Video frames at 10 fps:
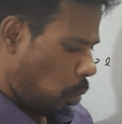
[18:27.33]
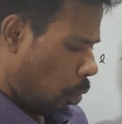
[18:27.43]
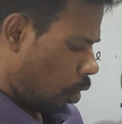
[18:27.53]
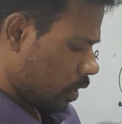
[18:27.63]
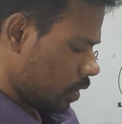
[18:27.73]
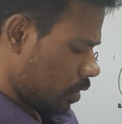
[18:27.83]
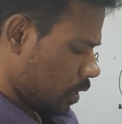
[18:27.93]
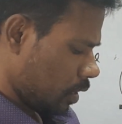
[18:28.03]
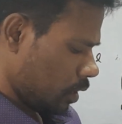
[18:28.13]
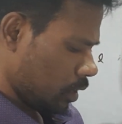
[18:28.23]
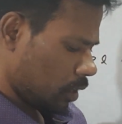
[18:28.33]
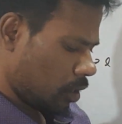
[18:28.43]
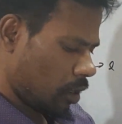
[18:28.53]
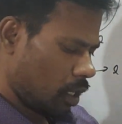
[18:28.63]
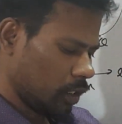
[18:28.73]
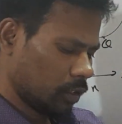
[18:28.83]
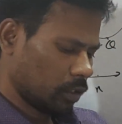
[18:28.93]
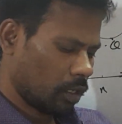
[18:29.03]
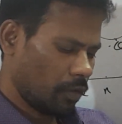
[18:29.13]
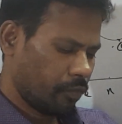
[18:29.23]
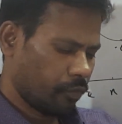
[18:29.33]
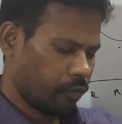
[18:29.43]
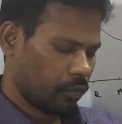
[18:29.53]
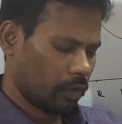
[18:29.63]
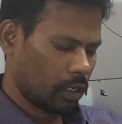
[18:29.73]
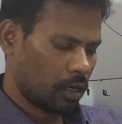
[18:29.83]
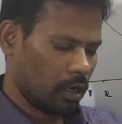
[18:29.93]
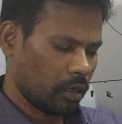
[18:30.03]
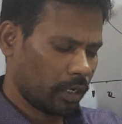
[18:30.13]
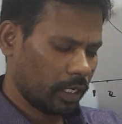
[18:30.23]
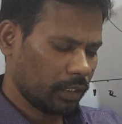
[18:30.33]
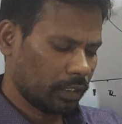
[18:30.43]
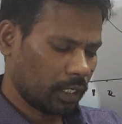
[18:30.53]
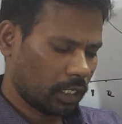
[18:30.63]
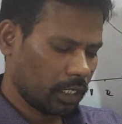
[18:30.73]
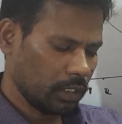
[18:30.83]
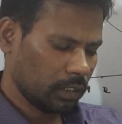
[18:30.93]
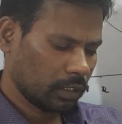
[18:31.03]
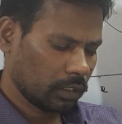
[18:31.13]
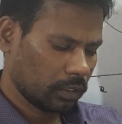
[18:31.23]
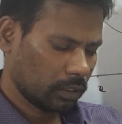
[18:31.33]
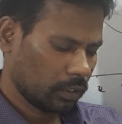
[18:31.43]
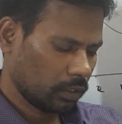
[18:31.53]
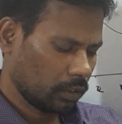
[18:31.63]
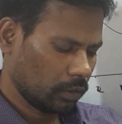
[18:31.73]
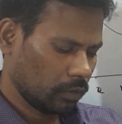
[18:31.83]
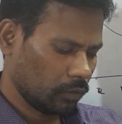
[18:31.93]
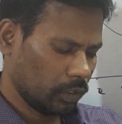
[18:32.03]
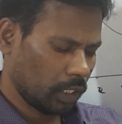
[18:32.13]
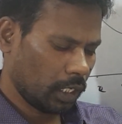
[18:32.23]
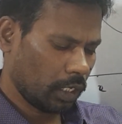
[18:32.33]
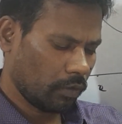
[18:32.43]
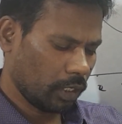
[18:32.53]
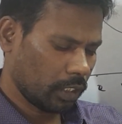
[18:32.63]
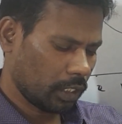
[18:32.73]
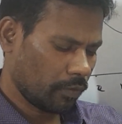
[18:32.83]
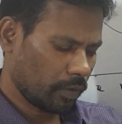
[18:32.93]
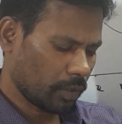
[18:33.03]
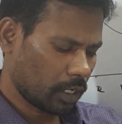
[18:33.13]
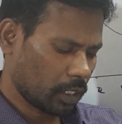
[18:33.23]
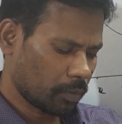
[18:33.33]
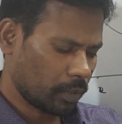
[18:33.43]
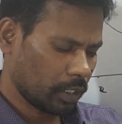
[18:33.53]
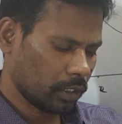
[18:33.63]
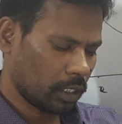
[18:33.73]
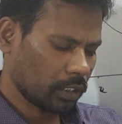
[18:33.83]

What is it? Chords of congruent circles which are equidistant from the corresponding